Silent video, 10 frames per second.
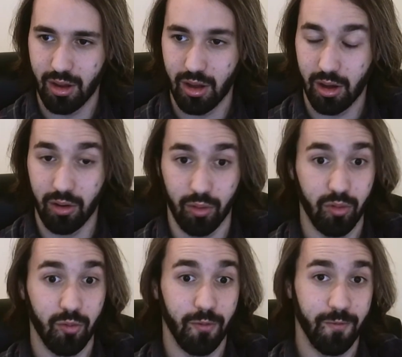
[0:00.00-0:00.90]

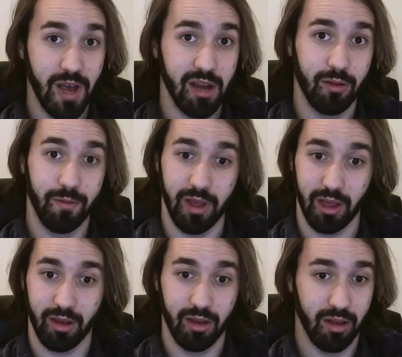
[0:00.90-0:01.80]
Oh, final
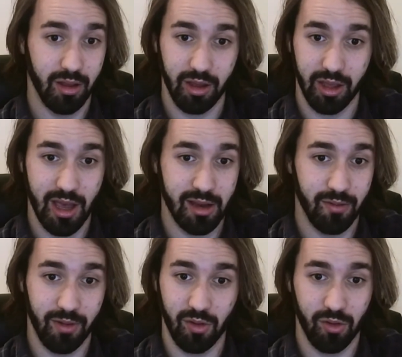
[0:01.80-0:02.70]
thing.
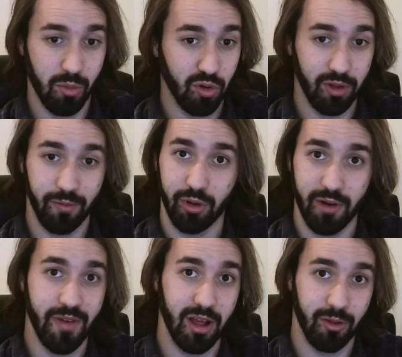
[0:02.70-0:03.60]
Again, this is mostly for
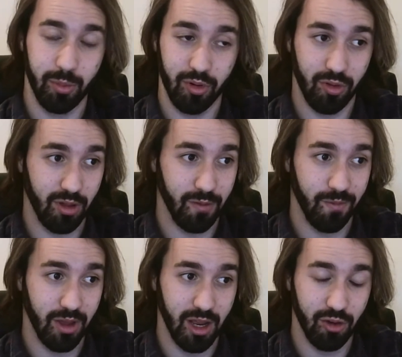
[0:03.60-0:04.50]
developers if
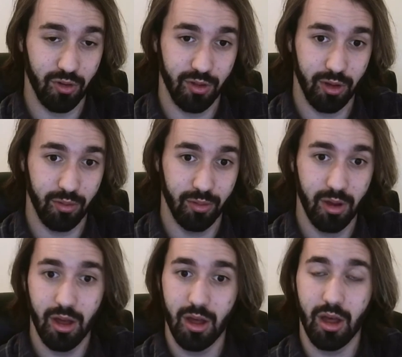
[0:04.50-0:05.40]
it interests you.
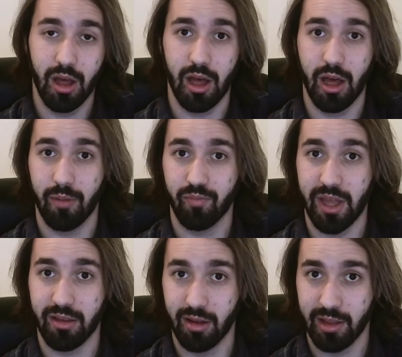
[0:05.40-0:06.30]

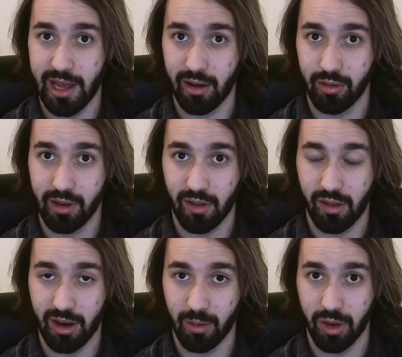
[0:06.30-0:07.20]
Until now, as I
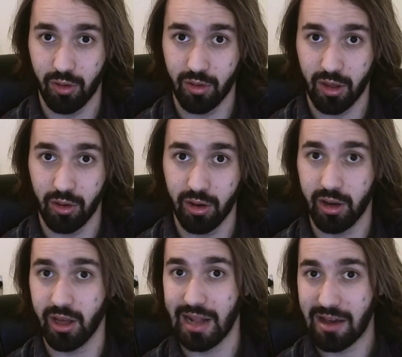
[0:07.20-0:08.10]
said, I've been using
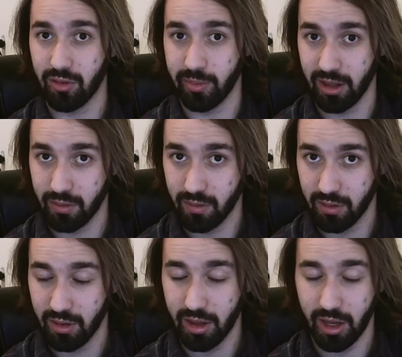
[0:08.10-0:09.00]
Unity Cloud Build
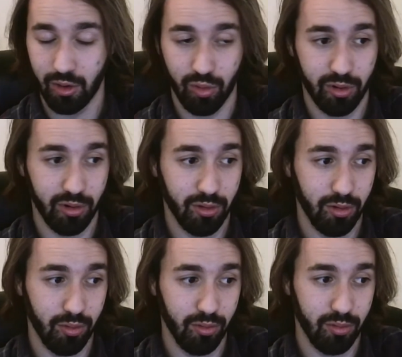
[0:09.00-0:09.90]
in order
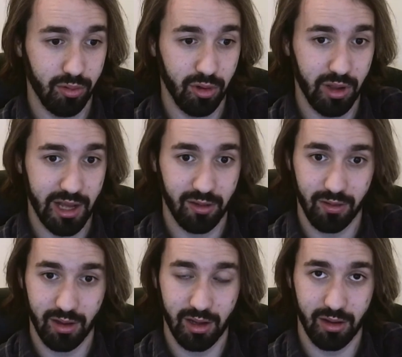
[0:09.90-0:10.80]
to
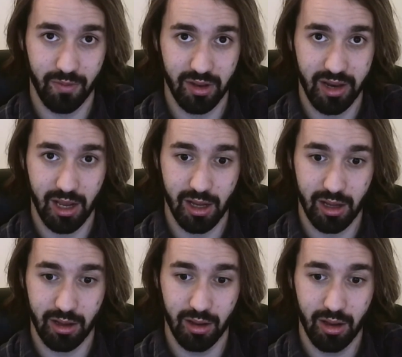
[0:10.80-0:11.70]
collect the
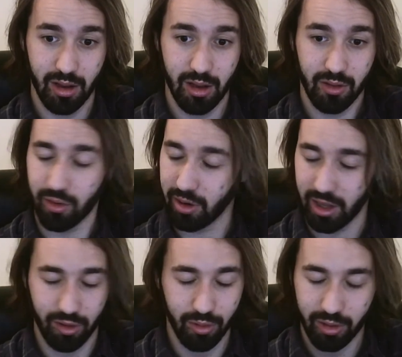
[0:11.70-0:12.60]
data. Sorry,
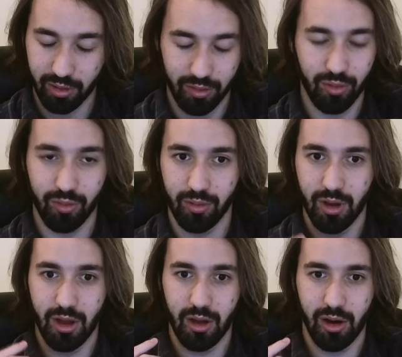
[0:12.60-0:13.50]
in order to
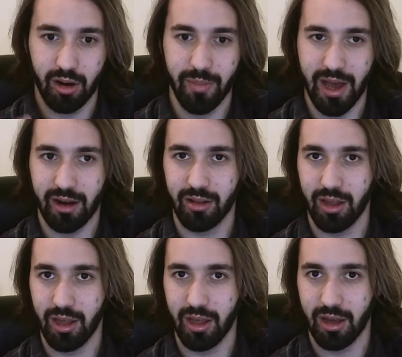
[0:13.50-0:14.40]

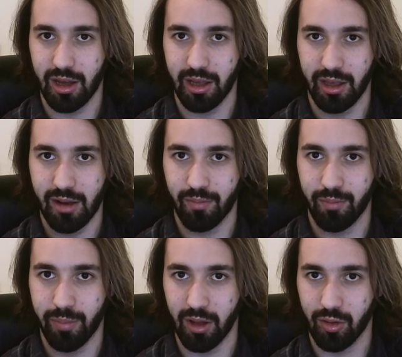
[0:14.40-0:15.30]
automatically
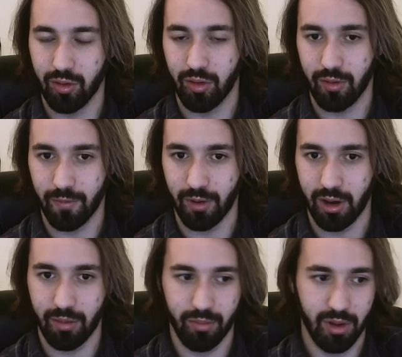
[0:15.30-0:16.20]
get builds
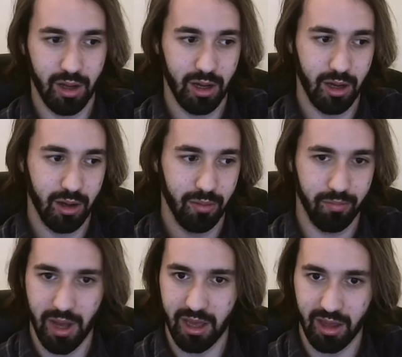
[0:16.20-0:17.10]
from
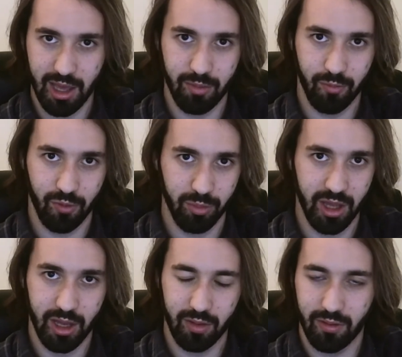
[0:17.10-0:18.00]
my game from
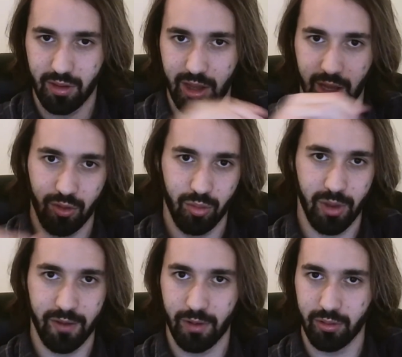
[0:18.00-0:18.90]
Git into
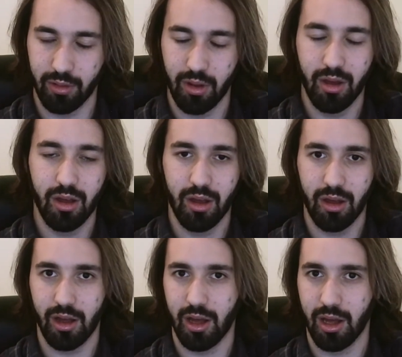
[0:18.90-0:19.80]
my phone.
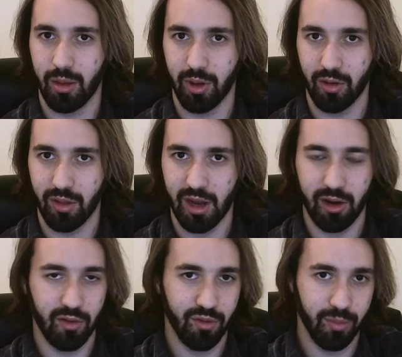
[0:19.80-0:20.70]
Because then I
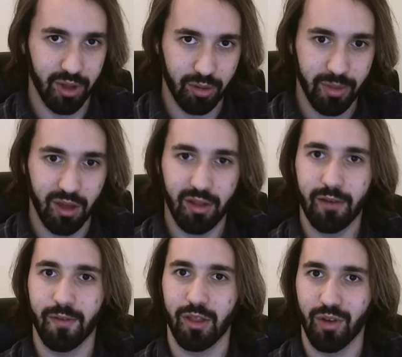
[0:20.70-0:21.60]
don't have to build it
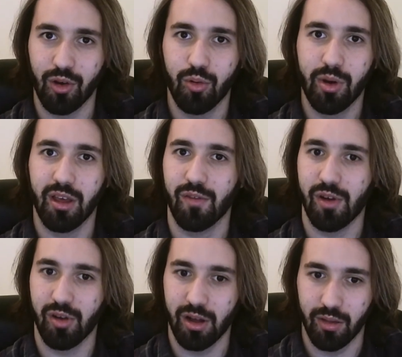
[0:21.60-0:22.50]
myself. It's very quick, it's
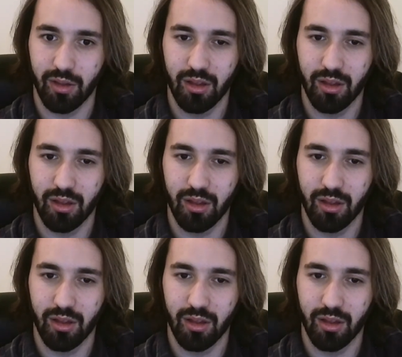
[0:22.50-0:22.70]
very nice.